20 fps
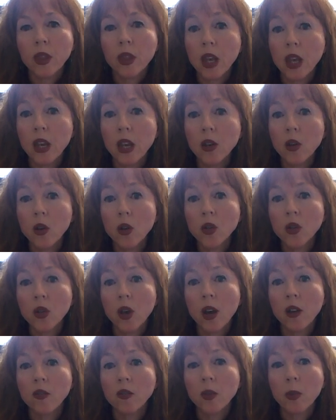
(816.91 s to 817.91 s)
Then her
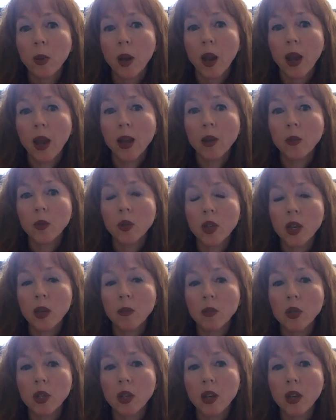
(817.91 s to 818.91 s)
side of the plane was
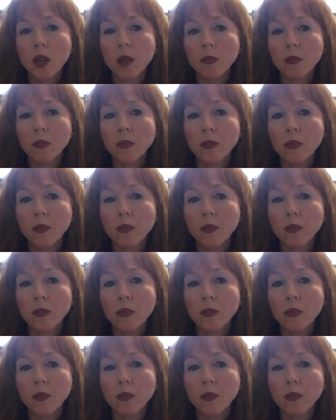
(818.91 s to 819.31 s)
empty.